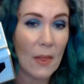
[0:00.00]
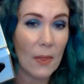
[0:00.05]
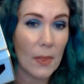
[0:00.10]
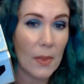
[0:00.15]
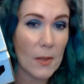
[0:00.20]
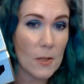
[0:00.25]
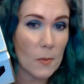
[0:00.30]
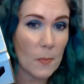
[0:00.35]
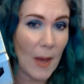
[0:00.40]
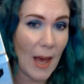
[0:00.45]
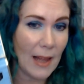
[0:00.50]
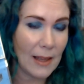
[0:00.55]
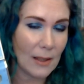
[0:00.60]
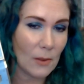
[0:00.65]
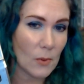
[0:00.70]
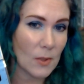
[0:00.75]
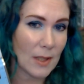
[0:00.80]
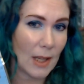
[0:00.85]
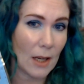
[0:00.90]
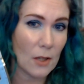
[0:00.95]
this palette
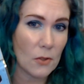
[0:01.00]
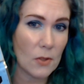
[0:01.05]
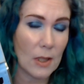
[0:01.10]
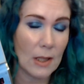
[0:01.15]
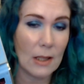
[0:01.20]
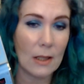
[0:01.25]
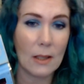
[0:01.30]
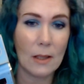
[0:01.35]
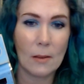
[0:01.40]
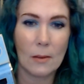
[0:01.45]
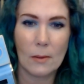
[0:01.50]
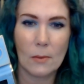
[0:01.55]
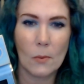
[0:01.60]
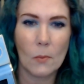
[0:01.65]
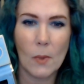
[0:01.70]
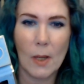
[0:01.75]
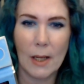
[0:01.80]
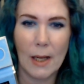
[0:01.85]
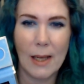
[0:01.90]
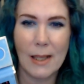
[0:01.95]
was actually the
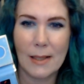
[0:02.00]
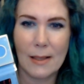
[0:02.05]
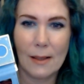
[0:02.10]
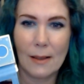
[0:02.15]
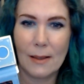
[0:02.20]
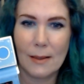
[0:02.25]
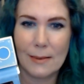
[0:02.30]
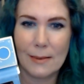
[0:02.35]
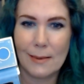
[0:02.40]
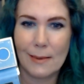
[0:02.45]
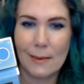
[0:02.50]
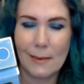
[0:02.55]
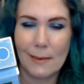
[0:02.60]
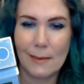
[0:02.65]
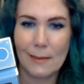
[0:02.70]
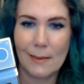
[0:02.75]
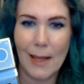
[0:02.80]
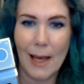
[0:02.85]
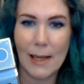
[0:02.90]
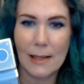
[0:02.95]
one I did this
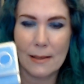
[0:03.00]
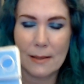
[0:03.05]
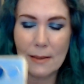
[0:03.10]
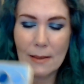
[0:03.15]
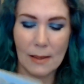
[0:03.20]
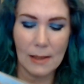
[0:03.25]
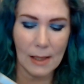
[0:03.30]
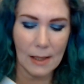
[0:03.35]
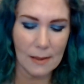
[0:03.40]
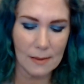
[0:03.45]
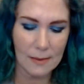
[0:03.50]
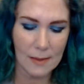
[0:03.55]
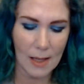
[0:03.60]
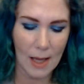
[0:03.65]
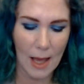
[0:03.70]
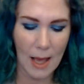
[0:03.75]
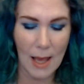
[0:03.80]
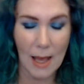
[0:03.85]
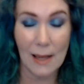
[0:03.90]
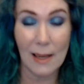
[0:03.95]
liked the least
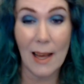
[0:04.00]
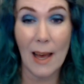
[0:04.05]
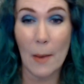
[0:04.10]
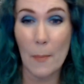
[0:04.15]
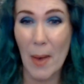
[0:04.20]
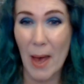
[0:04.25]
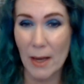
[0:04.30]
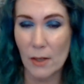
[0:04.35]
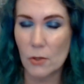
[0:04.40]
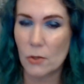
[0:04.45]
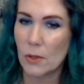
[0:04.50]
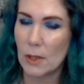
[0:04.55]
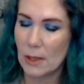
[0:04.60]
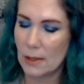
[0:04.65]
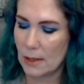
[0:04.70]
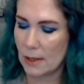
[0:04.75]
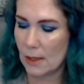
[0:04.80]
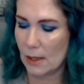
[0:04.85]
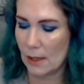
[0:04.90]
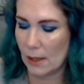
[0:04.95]
and I'm actually
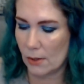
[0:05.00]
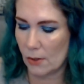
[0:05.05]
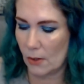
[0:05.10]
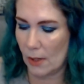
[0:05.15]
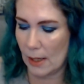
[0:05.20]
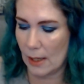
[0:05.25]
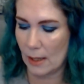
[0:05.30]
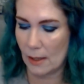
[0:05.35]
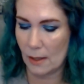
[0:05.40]
decluttering it